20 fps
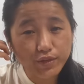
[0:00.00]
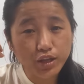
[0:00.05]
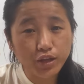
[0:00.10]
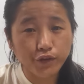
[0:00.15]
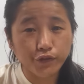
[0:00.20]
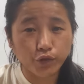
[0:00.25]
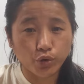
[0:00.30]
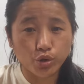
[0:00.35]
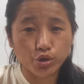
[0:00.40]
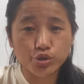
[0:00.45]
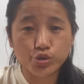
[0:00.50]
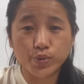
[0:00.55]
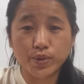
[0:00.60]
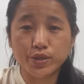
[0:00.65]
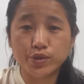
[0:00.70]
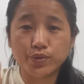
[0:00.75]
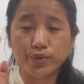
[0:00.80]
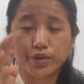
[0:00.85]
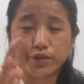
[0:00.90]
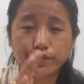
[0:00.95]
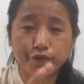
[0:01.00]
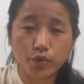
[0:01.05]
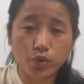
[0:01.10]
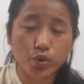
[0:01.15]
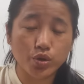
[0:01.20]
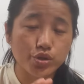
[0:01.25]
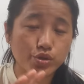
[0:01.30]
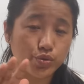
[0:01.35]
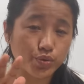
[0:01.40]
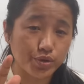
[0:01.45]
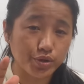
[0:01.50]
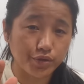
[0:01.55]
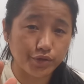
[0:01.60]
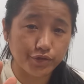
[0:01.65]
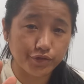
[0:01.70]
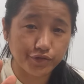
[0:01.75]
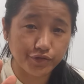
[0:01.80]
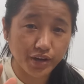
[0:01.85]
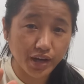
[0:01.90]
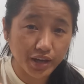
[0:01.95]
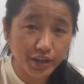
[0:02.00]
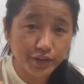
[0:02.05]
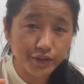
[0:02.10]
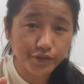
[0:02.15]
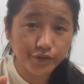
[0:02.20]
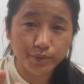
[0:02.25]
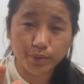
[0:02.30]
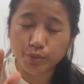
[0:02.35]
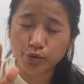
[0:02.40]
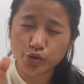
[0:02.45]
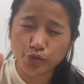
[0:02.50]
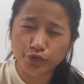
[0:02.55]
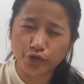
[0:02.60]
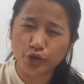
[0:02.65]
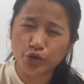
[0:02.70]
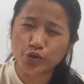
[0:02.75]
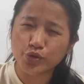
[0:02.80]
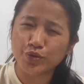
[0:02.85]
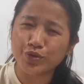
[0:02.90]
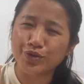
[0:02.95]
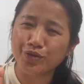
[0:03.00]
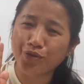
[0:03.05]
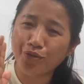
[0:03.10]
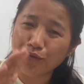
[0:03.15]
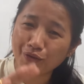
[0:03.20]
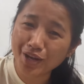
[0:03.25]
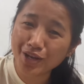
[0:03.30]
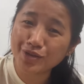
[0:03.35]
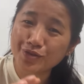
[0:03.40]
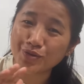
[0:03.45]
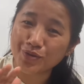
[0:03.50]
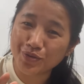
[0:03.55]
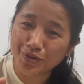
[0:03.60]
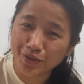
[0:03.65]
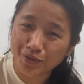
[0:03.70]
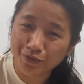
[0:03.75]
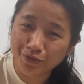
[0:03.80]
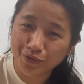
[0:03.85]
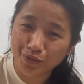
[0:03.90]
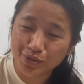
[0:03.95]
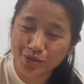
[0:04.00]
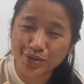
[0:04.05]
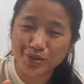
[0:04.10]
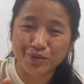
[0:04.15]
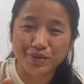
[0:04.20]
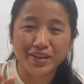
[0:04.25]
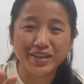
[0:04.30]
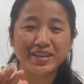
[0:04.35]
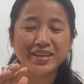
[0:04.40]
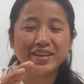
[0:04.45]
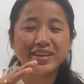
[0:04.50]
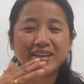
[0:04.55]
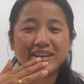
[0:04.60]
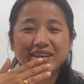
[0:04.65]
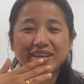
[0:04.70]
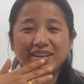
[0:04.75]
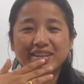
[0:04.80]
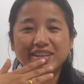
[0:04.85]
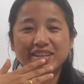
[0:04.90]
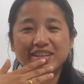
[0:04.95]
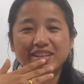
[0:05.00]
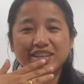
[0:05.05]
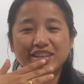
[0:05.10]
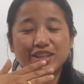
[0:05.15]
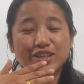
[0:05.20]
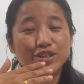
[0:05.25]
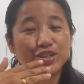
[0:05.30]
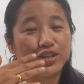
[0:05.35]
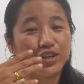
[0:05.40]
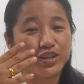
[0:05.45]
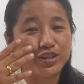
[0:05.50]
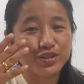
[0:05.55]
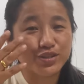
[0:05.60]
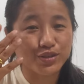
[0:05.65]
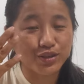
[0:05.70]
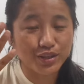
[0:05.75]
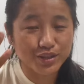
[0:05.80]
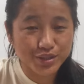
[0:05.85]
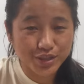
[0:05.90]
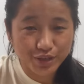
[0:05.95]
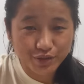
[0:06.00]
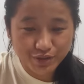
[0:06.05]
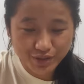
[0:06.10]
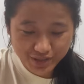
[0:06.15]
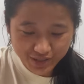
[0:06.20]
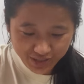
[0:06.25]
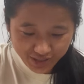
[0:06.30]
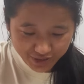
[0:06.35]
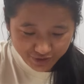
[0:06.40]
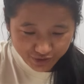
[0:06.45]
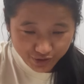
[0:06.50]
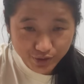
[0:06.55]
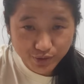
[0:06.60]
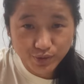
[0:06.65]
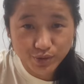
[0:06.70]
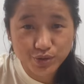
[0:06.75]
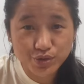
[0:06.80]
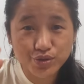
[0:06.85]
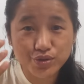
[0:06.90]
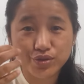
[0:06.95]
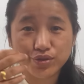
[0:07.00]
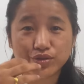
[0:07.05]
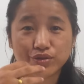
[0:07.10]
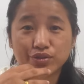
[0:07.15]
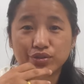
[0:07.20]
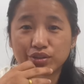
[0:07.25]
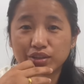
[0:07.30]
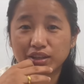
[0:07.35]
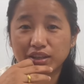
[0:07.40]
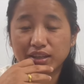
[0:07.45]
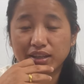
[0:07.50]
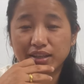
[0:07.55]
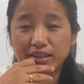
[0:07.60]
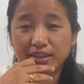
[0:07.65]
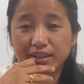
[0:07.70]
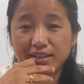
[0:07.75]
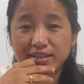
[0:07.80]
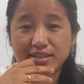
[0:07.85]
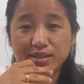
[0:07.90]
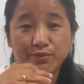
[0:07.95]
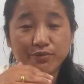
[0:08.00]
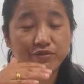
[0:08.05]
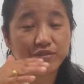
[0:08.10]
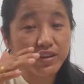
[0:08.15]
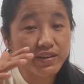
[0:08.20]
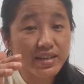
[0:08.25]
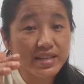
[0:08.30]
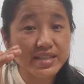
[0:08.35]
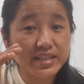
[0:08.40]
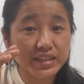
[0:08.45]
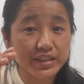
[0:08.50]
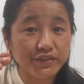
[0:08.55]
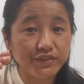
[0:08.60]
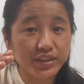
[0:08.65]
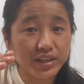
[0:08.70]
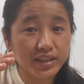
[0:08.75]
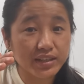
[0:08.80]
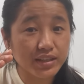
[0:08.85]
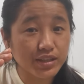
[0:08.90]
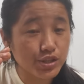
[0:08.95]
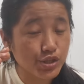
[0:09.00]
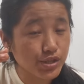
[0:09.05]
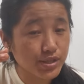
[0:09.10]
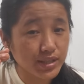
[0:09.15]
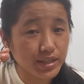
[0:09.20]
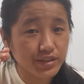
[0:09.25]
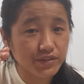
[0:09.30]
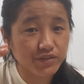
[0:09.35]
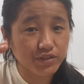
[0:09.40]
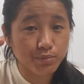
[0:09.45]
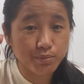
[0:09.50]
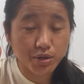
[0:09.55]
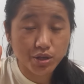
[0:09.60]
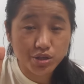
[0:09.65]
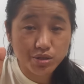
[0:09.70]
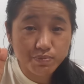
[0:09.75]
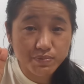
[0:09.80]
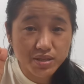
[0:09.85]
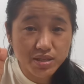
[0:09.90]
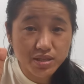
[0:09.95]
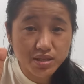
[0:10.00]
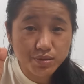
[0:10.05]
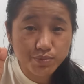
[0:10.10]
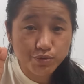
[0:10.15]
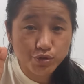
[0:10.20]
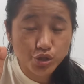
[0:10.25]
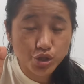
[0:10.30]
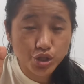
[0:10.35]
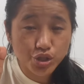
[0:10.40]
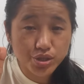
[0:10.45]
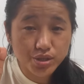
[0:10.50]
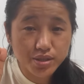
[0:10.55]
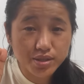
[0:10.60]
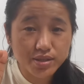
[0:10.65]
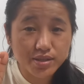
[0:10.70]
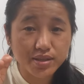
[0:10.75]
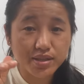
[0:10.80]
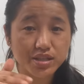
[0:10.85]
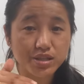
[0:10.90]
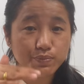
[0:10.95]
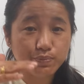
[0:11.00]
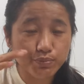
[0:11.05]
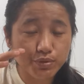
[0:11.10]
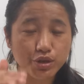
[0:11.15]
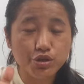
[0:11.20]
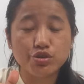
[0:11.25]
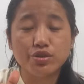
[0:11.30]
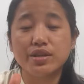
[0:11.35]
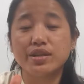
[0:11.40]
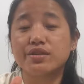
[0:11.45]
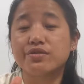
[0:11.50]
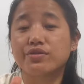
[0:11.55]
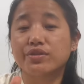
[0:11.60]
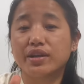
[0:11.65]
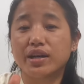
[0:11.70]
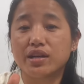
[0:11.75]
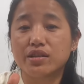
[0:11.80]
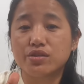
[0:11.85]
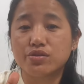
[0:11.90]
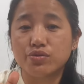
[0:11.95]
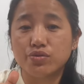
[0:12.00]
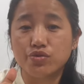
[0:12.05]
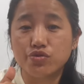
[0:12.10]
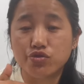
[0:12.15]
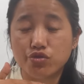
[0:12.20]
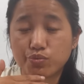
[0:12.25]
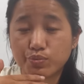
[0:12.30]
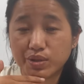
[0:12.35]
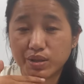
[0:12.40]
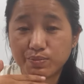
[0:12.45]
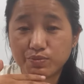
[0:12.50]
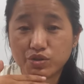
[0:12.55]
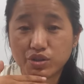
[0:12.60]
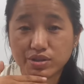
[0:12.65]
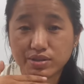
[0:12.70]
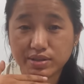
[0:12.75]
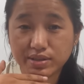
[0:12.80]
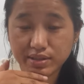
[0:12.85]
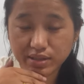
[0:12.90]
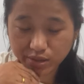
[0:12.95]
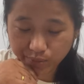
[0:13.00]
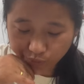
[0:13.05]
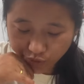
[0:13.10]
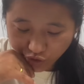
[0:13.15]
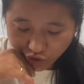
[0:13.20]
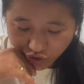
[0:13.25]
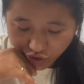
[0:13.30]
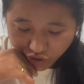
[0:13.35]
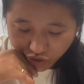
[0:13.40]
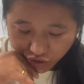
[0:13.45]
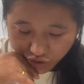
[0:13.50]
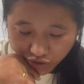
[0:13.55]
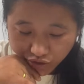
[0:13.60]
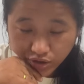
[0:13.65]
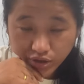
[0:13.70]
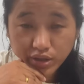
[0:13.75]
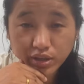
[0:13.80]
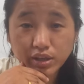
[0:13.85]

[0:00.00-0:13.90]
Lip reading: for 2024 and 2025, for 2023 and 2024, sorry. Then the solidarity resolution, then some very significant legislative amendments procedures, especially in regards to the Supreme Justice Commission,